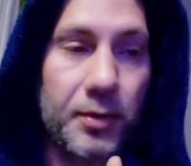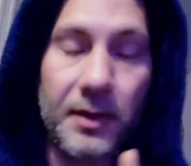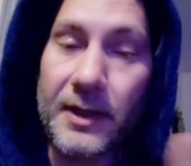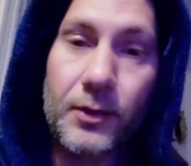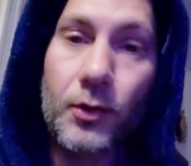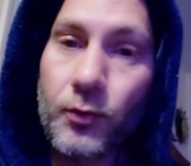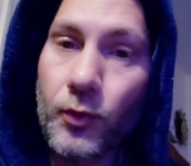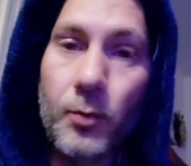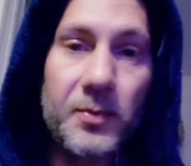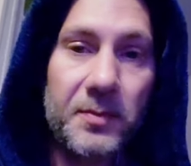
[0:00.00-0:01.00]
political
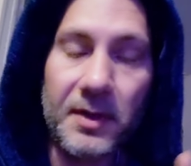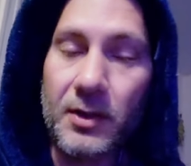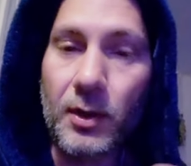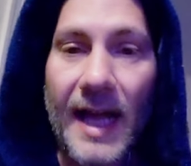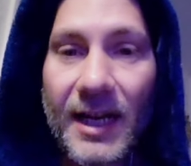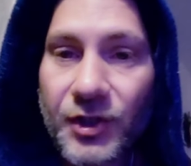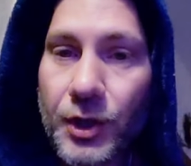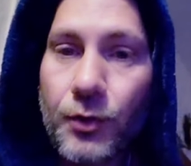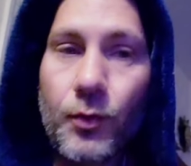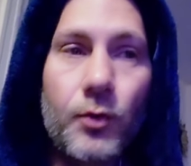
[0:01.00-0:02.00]
groups, political
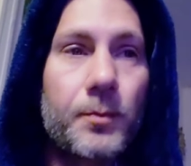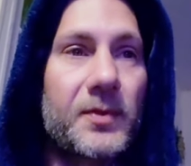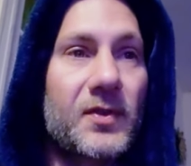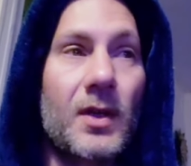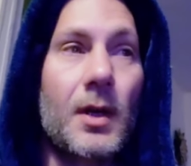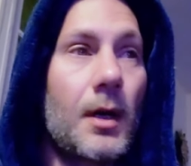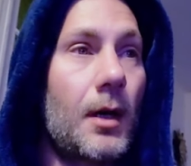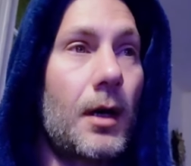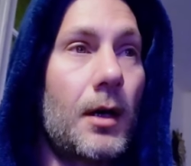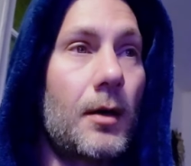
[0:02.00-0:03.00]
action groups,
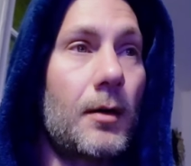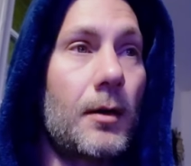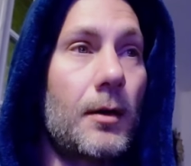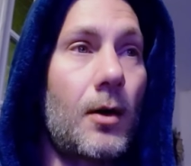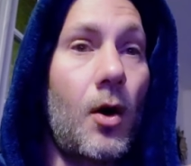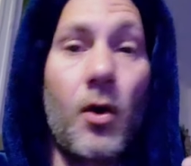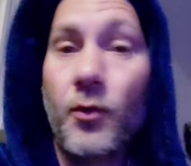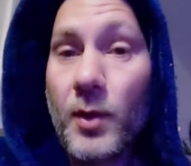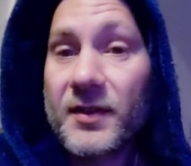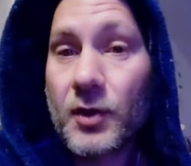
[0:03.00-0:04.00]
all
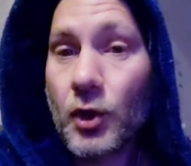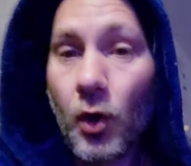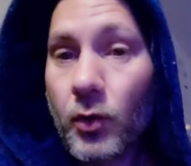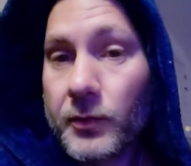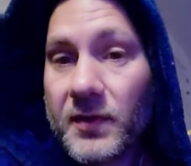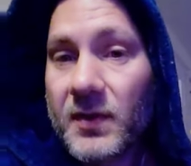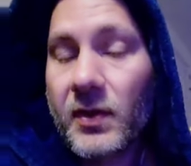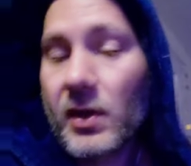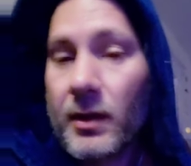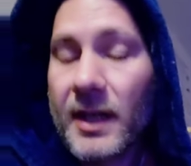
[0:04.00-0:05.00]
the way to
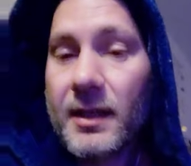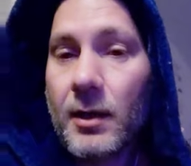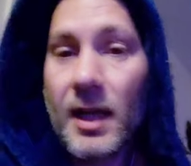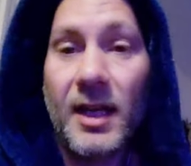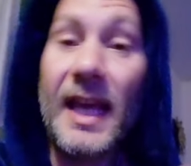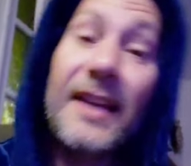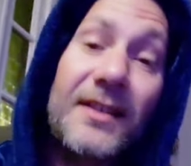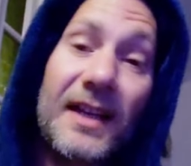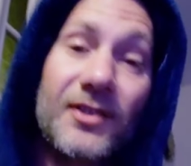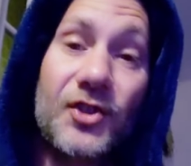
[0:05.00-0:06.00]
cults, like
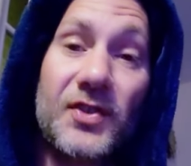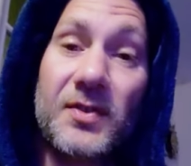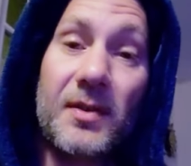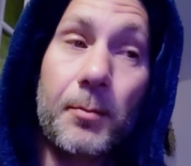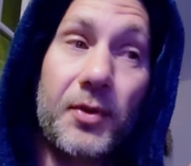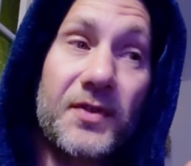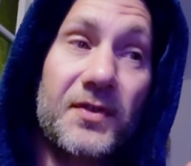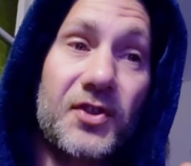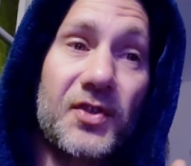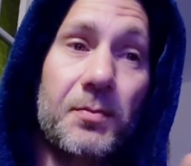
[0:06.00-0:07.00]
and
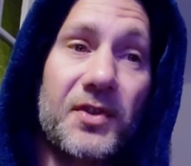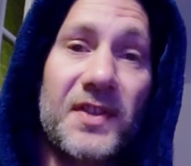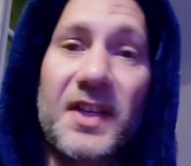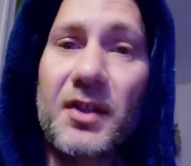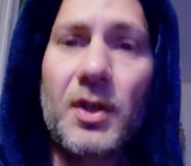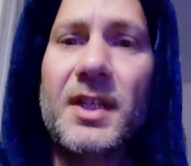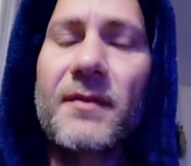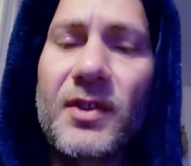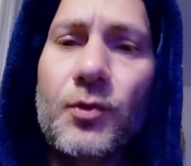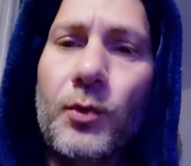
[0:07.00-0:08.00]
just particular
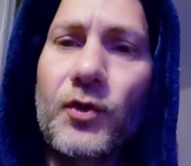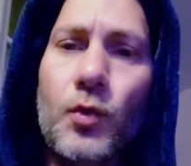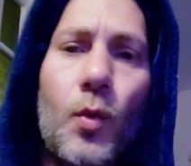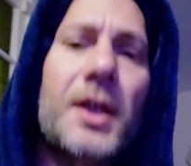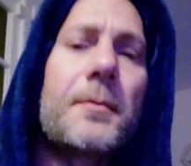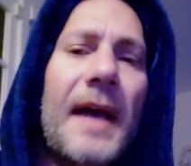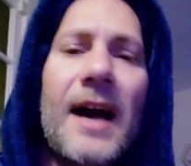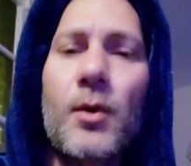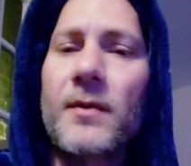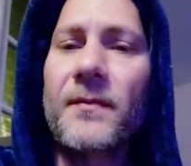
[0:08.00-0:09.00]
individuals who wanted
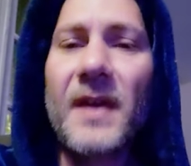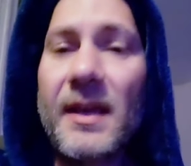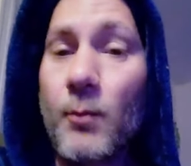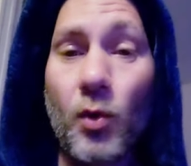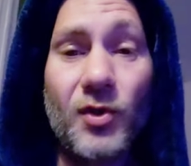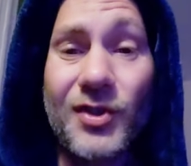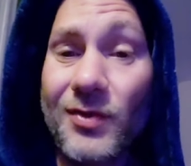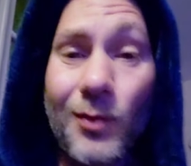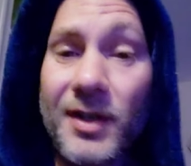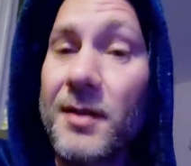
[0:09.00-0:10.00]
power, fame, or
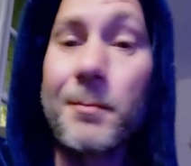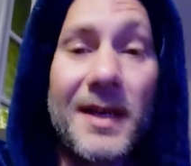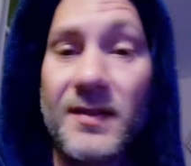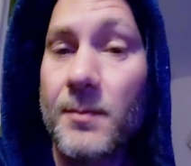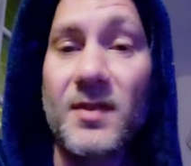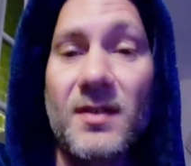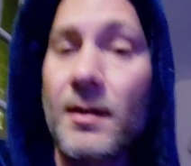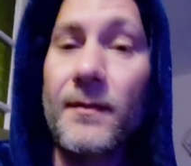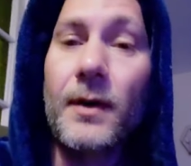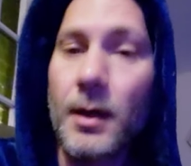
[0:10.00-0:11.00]
just wanted to mess some
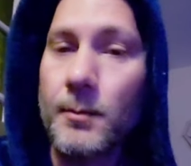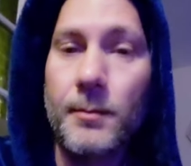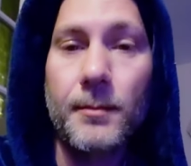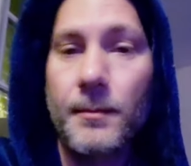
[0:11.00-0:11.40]
stuff up,